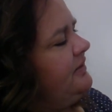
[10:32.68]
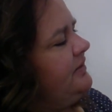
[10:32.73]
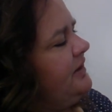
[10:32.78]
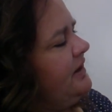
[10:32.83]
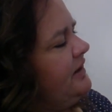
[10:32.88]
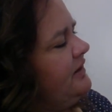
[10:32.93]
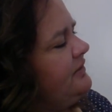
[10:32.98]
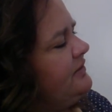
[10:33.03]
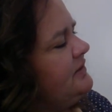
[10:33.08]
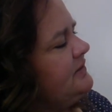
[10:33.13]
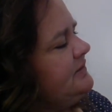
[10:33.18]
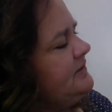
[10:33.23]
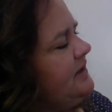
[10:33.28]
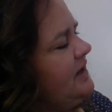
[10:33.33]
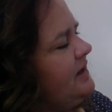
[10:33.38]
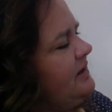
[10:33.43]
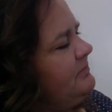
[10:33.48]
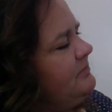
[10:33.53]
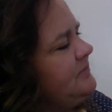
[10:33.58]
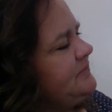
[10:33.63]
They are the
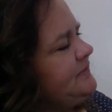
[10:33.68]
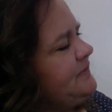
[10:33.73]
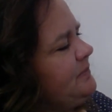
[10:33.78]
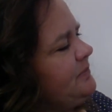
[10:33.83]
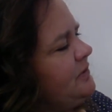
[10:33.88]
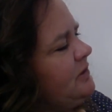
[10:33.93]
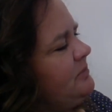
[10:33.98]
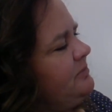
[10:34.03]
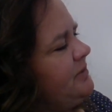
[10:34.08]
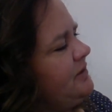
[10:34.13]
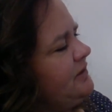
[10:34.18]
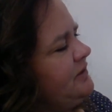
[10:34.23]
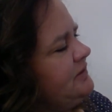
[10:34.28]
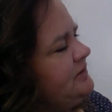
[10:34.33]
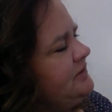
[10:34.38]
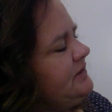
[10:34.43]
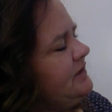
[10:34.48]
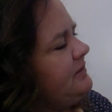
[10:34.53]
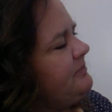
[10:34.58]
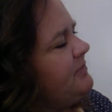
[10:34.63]
same, so I'm going to put a
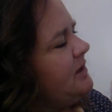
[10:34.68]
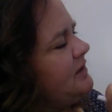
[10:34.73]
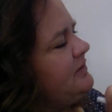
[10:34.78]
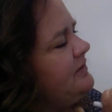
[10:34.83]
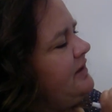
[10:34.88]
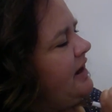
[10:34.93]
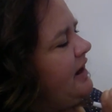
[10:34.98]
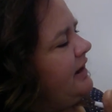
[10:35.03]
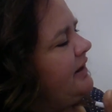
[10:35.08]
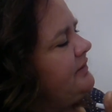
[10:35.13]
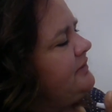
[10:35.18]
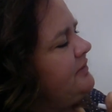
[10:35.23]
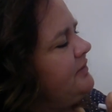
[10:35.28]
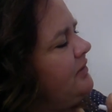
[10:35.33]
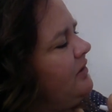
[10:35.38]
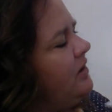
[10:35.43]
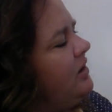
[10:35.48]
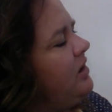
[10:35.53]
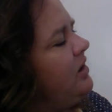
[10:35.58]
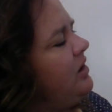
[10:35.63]
tick mark there.
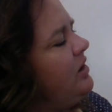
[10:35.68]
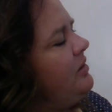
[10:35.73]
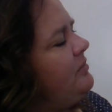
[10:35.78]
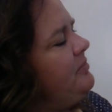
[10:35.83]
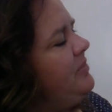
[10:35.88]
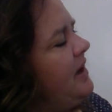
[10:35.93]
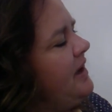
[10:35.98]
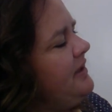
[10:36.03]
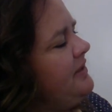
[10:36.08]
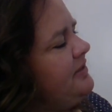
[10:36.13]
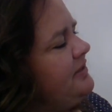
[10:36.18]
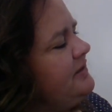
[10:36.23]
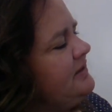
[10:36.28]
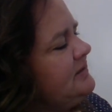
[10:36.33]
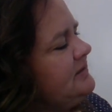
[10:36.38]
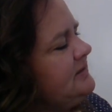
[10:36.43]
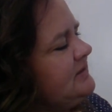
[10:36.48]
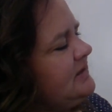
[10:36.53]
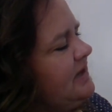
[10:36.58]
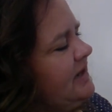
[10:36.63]
But
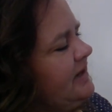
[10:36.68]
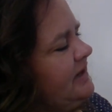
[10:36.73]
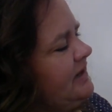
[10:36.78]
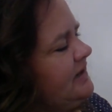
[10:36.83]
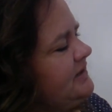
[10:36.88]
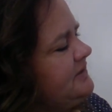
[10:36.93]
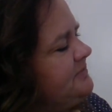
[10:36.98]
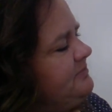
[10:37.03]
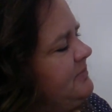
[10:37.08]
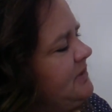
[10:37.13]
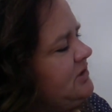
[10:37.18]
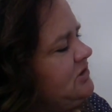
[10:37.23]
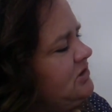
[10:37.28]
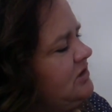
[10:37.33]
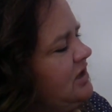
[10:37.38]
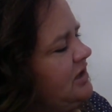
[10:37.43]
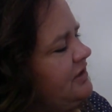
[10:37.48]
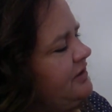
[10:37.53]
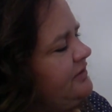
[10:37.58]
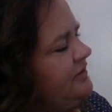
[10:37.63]
this line is much
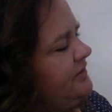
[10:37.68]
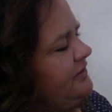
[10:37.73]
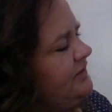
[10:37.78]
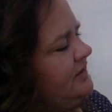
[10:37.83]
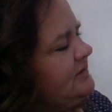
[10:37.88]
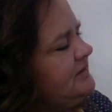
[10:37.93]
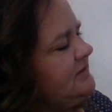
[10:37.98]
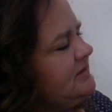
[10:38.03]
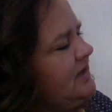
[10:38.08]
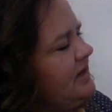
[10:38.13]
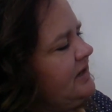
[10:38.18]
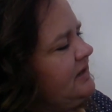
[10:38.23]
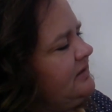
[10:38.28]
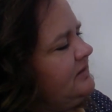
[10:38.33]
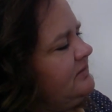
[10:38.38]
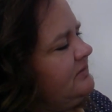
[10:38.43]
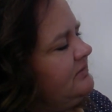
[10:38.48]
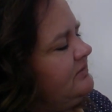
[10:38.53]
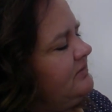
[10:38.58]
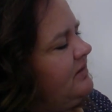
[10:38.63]
longer than this
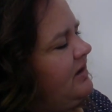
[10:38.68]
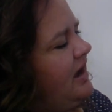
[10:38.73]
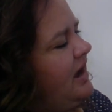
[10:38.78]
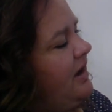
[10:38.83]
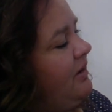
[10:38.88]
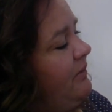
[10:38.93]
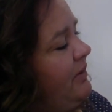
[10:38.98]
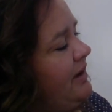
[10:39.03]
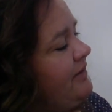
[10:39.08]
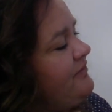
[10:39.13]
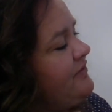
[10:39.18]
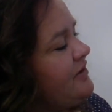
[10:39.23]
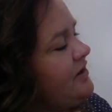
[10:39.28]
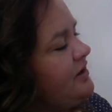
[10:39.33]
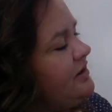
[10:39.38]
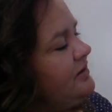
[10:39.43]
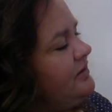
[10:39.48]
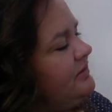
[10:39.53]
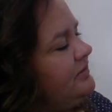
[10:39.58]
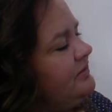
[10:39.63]
line.
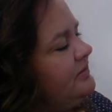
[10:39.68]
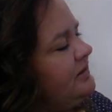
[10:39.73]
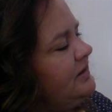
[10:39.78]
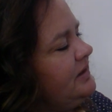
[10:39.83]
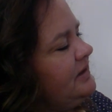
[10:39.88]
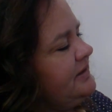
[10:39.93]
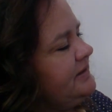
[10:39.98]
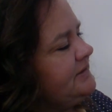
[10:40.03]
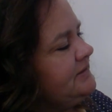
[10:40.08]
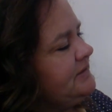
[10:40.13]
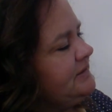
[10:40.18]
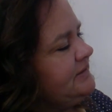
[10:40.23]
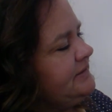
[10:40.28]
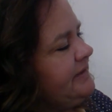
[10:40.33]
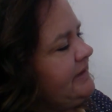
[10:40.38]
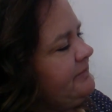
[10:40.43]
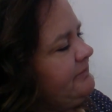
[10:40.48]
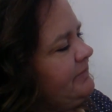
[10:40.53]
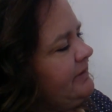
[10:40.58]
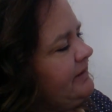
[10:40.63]
However, it is the
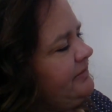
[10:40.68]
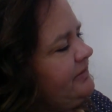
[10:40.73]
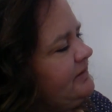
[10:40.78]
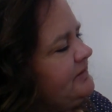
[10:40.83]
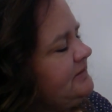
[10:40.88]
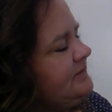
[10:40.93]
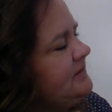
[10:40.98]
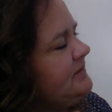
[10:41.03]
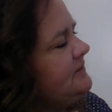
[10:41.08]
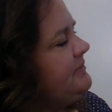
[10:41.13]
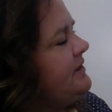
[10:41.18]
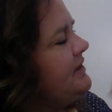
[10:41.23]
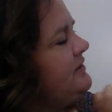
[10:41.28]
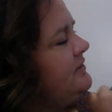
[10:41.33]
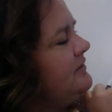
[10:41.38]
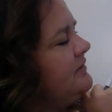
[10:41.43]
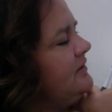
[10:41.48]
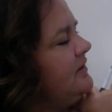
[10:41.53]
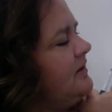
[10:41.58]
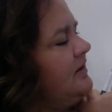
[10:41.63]
same length as this one.
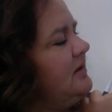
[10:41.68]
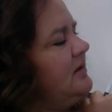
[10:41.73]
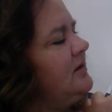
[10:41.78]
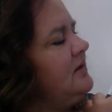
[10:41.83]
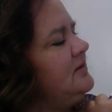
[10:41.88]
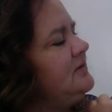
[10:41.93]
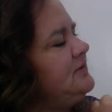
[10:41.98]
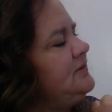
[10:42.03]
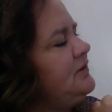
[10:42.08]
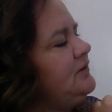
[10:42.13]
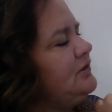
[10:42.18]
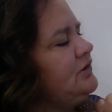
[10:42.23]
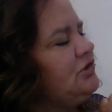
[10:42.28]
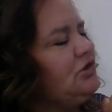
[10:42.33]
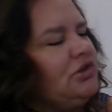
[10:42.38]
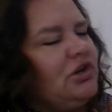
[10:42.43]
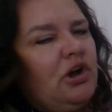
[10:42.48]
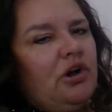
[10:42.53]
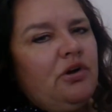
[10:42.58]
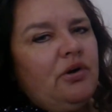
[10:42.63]
So to
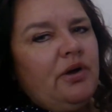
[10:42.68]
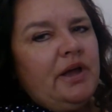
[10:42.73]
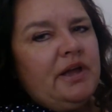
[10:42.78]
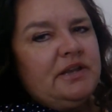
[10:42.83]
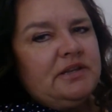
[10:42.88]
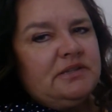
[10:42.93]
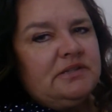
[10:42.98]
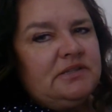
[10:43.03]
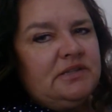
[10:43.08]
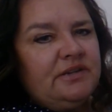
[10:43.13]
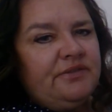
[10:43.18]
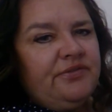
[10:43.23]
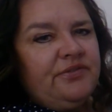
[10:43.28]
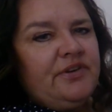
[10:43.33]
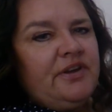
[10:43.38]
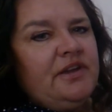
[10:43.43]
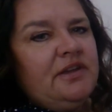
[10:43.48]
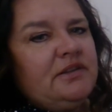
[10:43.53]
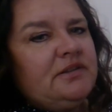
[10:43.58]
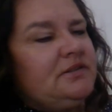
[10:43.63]
show a
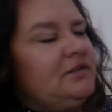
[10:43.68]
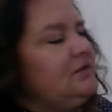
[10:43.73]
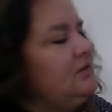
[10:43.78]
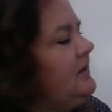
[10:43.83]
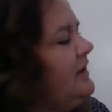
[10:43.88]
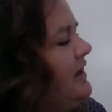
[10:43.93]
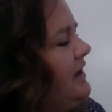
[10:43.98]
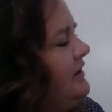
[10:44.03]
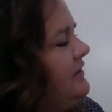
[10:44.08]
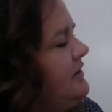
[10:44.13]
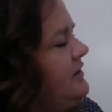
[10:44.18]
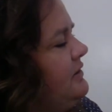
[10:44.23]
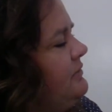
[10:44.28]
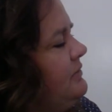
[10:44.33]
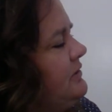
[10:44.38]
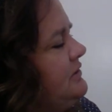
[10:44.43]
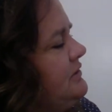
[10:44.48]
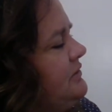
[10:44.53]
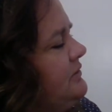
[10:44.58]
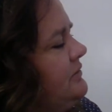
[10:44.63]
different length, you
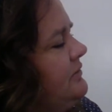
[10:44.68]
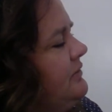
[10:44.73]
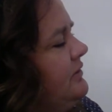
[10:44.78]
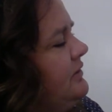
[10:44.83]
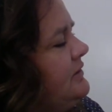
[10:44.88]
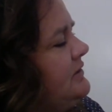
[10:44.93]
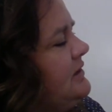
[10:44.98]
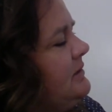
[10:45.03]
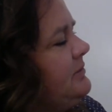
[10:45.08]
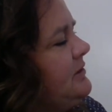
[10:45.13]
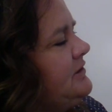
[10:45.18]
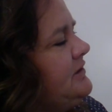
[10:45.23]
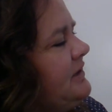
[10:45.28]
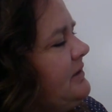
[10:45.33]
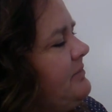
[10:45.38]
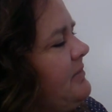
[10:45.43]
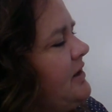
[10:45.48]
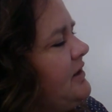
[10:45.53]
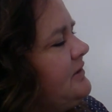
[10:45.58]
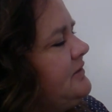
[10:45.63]
would do double tick
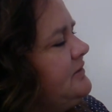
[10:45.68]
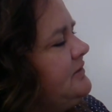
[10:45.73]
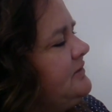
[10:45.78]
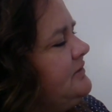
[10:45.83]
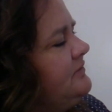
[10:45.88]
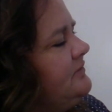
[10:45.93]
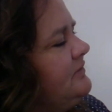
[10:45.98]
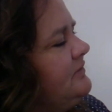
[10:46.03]
marks.